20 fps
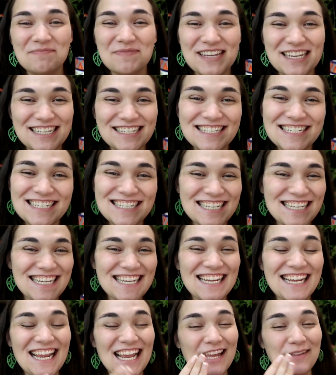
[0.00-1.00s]
peach
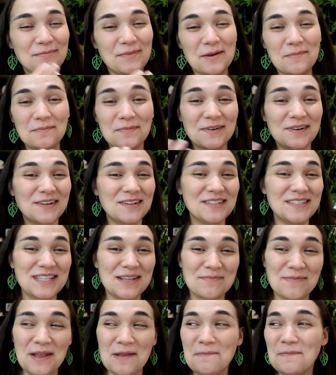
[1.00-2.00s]
tea and my birds
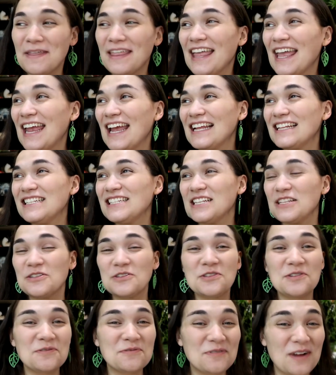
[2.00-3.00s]
and my plants and
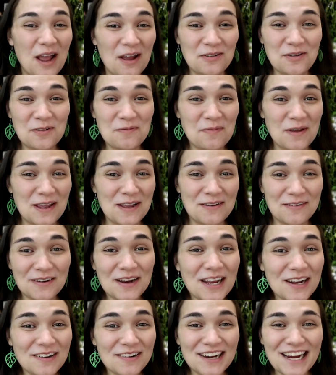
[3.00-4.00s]
surrounded by
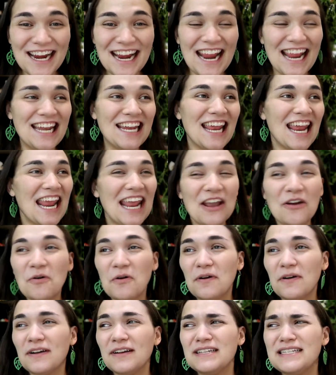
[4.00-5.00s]
greenery and
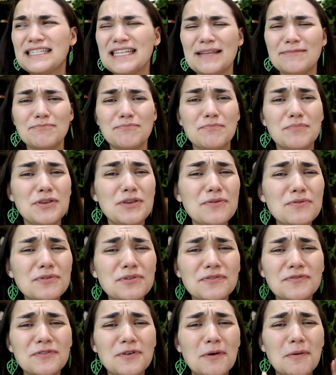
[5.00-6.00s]
acorns and
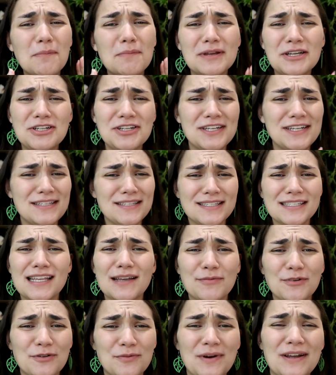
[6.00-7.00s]
beautiful Michigan
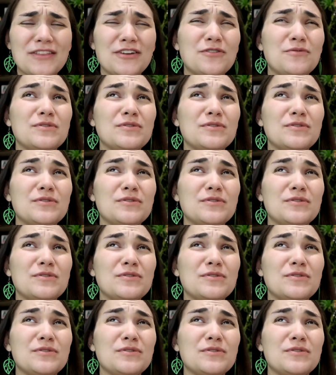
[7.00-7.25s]
summer weather,